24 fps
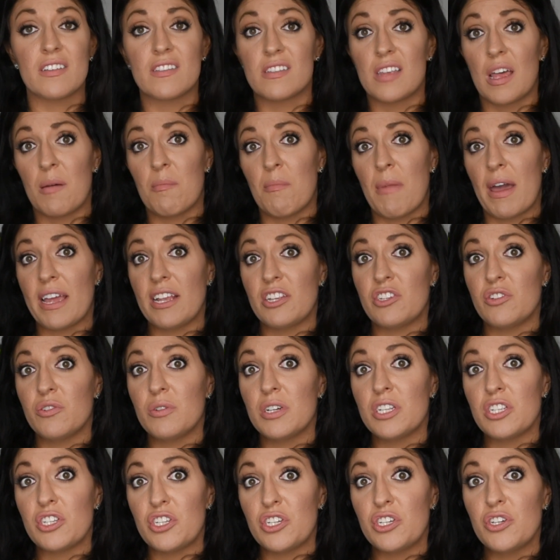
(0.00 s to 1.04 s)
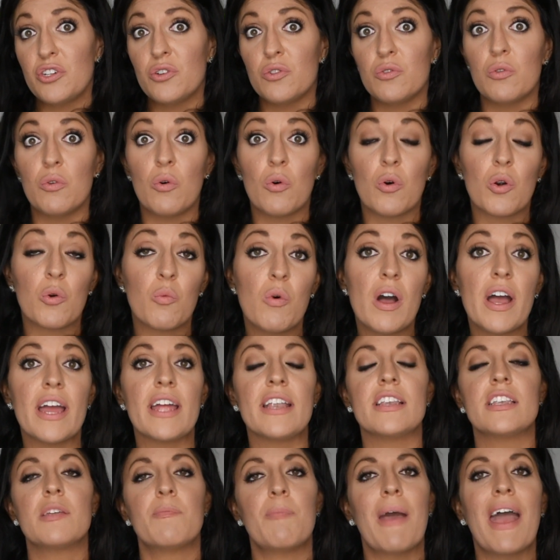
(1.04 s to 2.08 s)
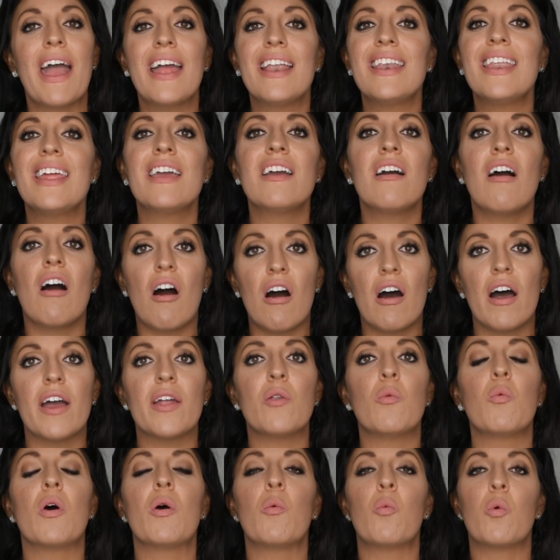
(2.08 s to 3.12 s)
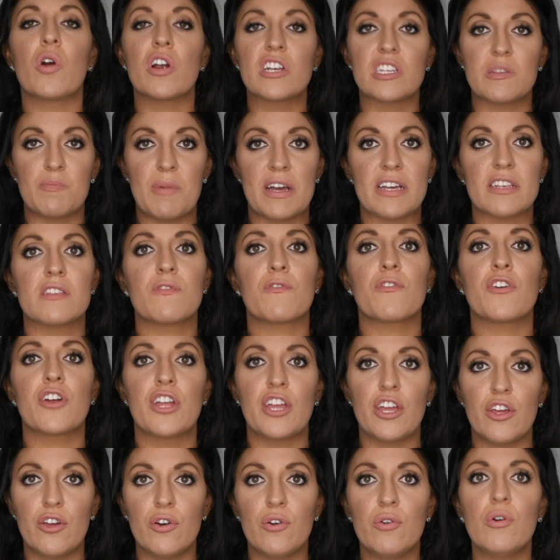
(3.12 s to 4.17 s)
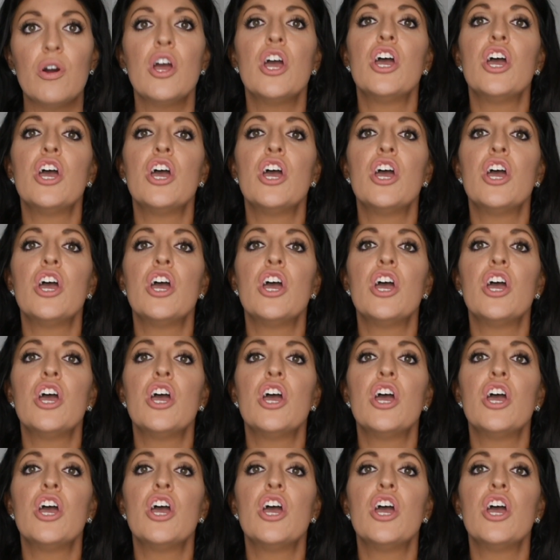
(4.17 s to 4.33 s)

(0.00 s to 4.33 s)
Some might do it 2 or 1, depending on what works best for you.